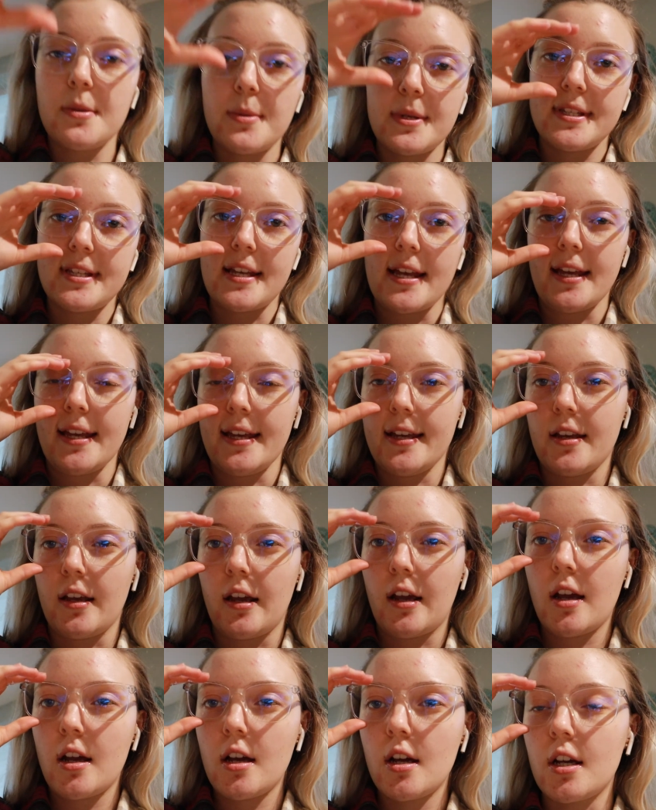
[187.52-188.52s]
I was
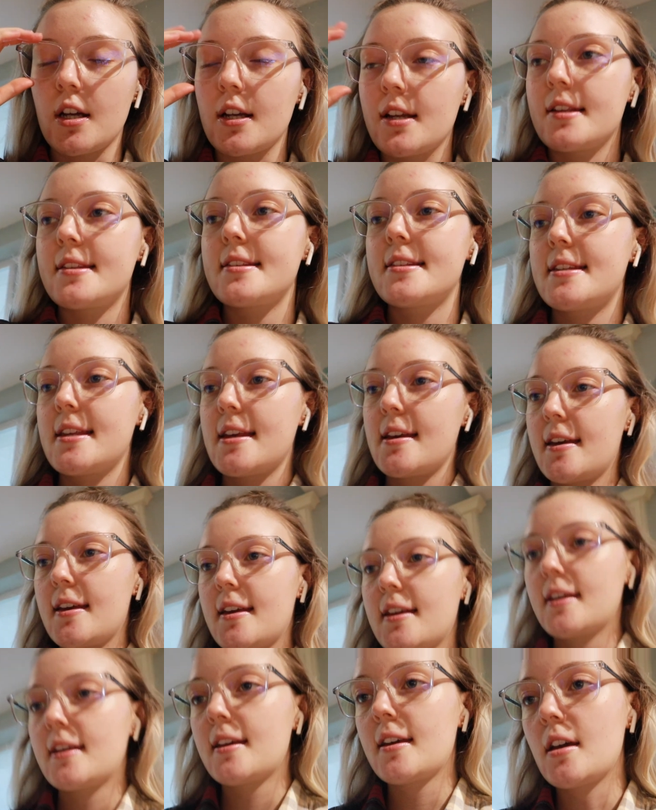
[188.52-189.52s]
saying, I'm gonna stick
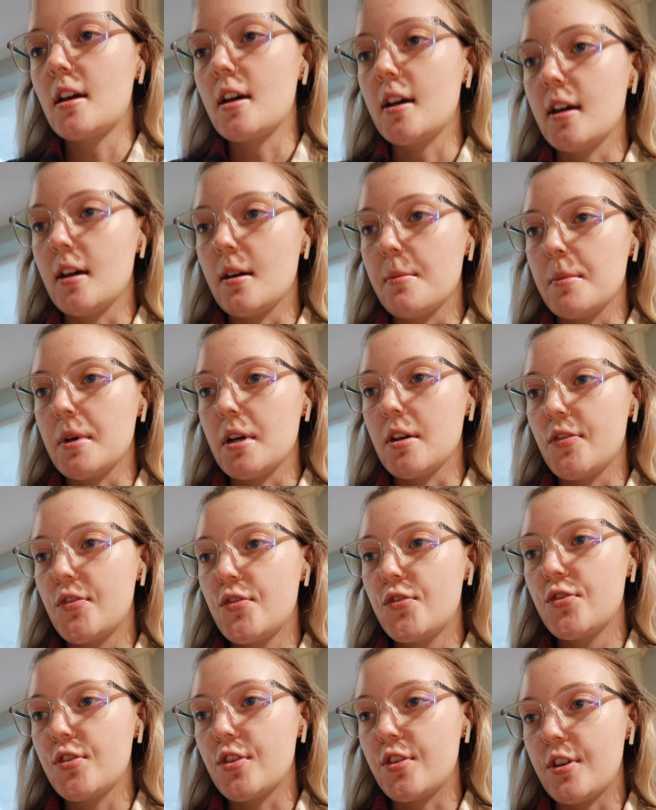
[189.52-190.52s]
um, a
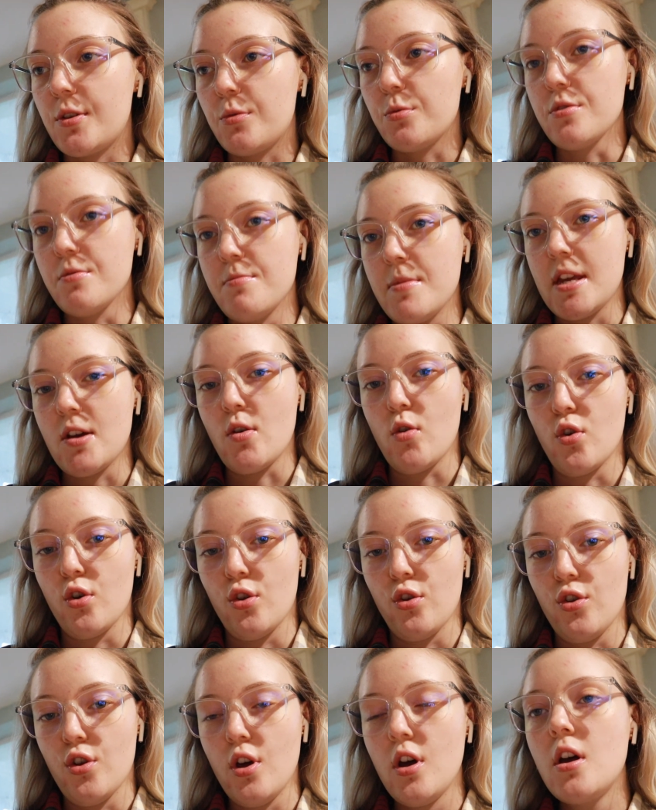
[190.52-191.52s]
study with me
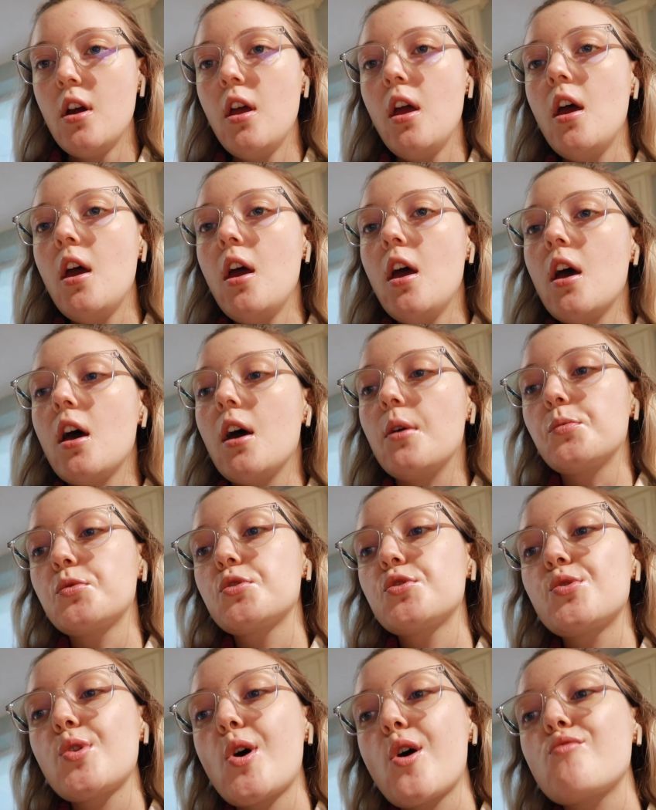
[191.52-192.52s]
on, and
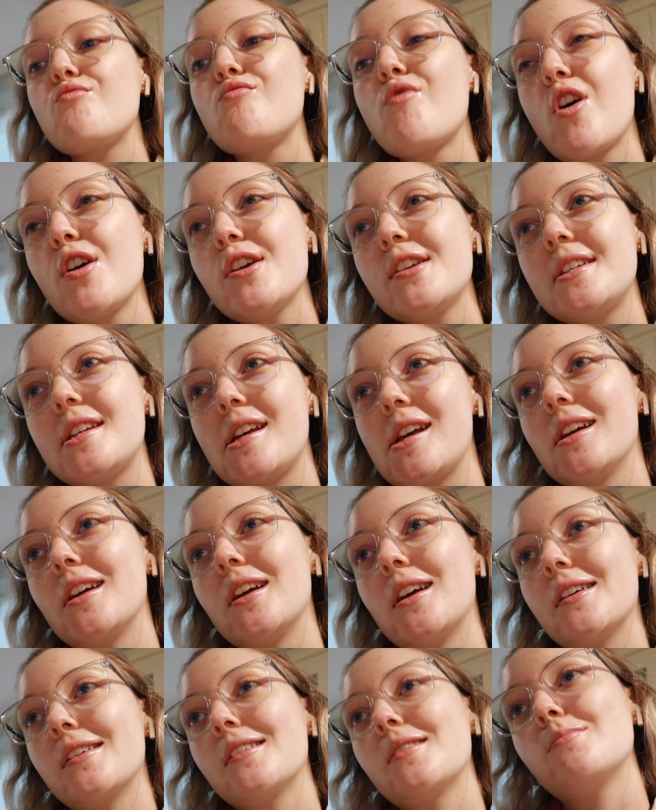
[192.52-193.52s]
we'll start
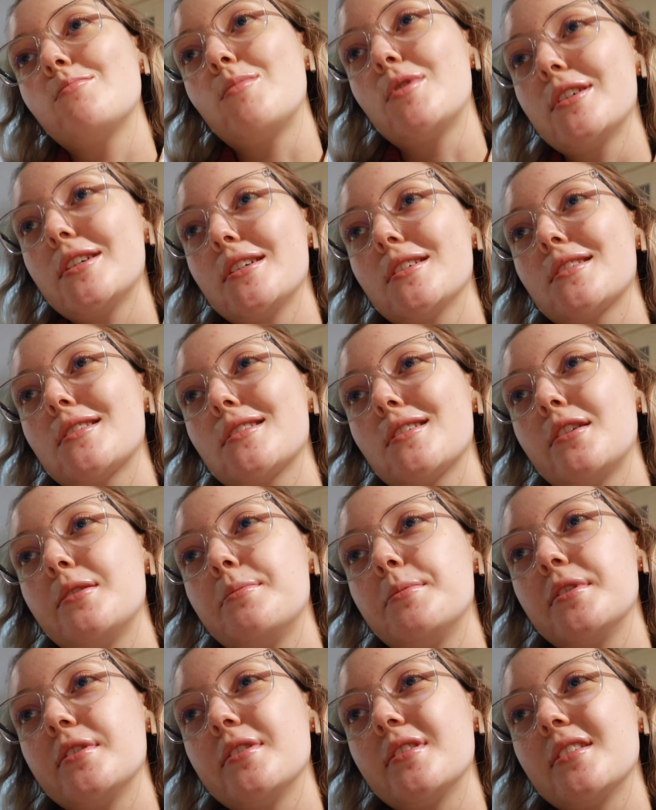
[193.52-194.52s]
writing my
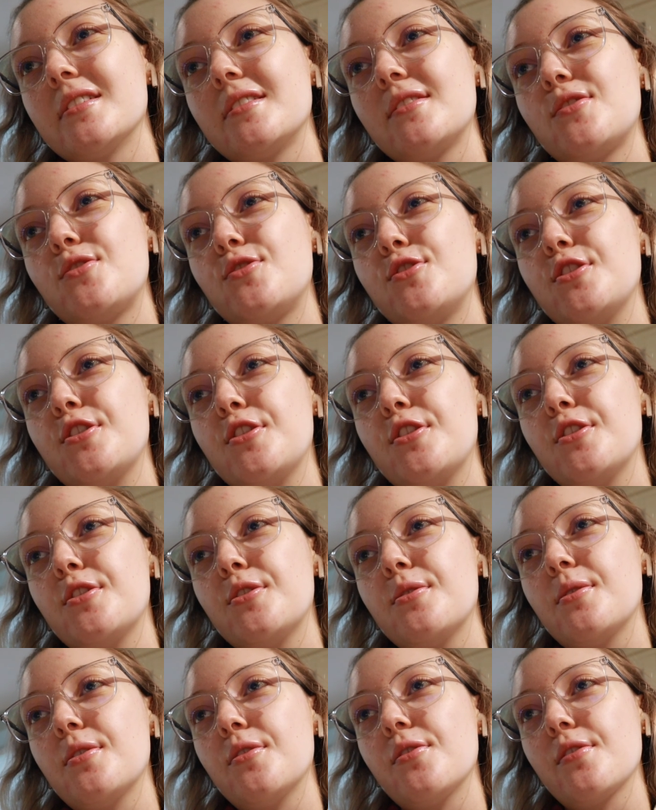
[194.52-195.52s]
assignment that's
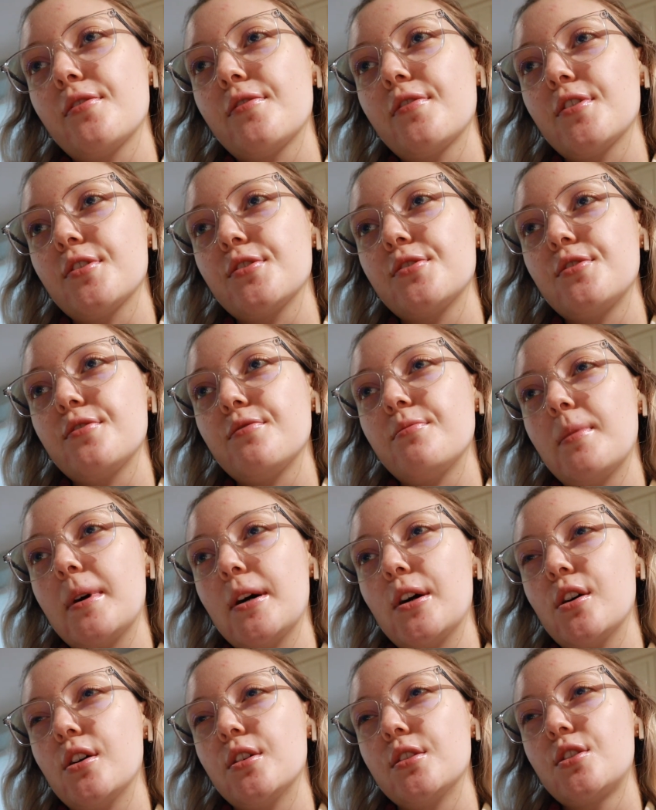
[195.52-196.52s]
due on the 1st of
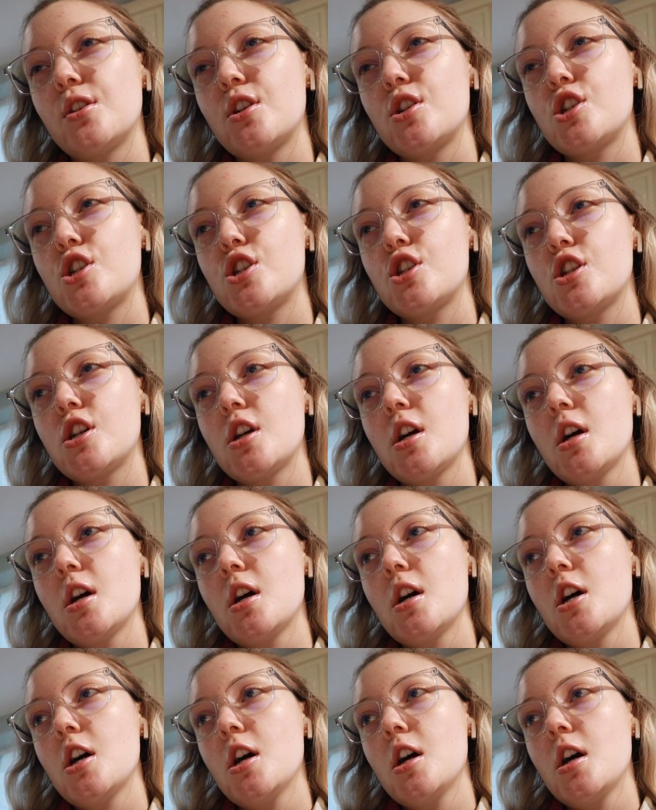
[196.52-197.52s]
March.
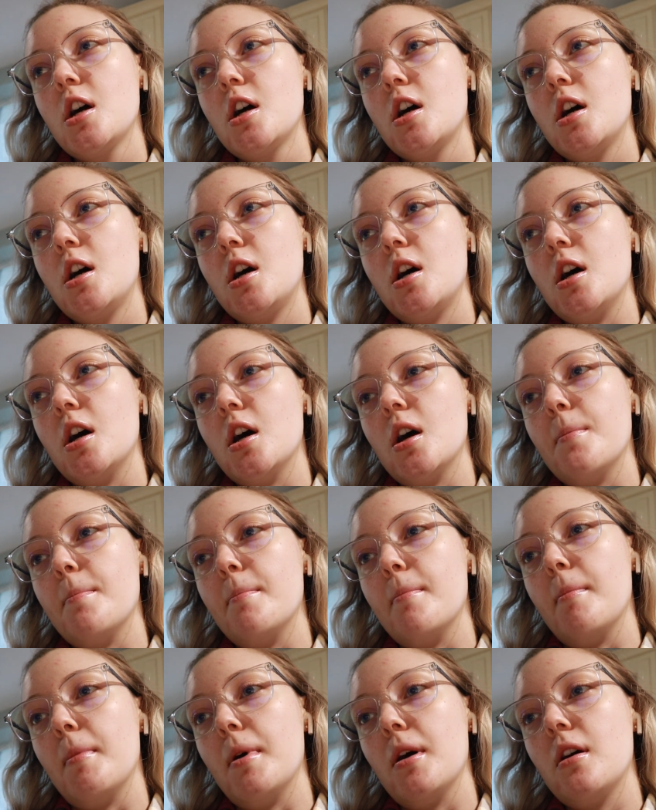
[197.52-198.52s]

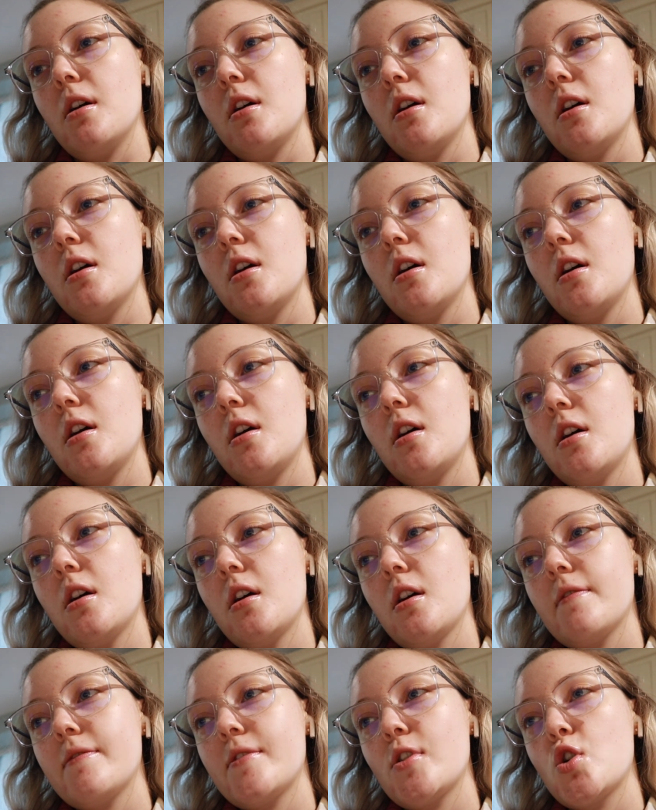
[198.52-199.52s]
Um,
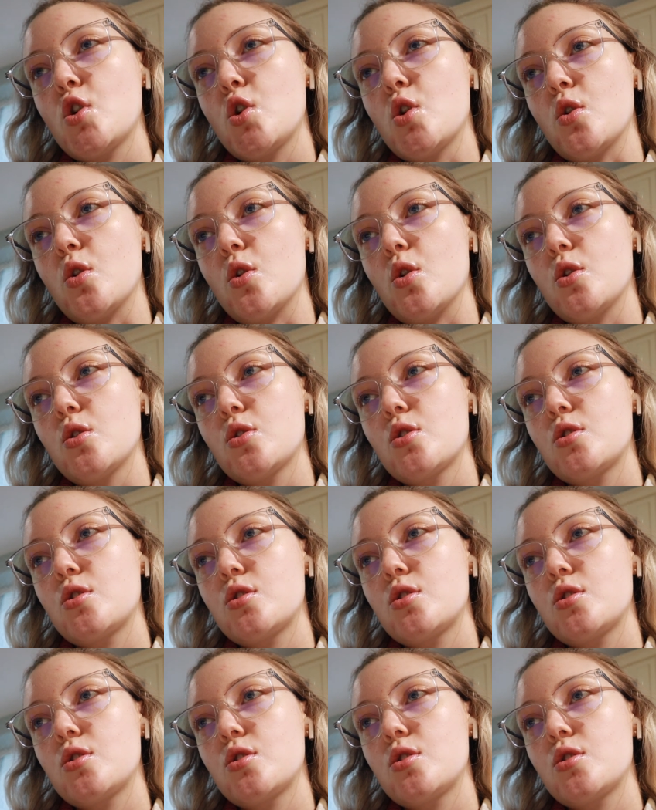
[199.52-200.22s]
got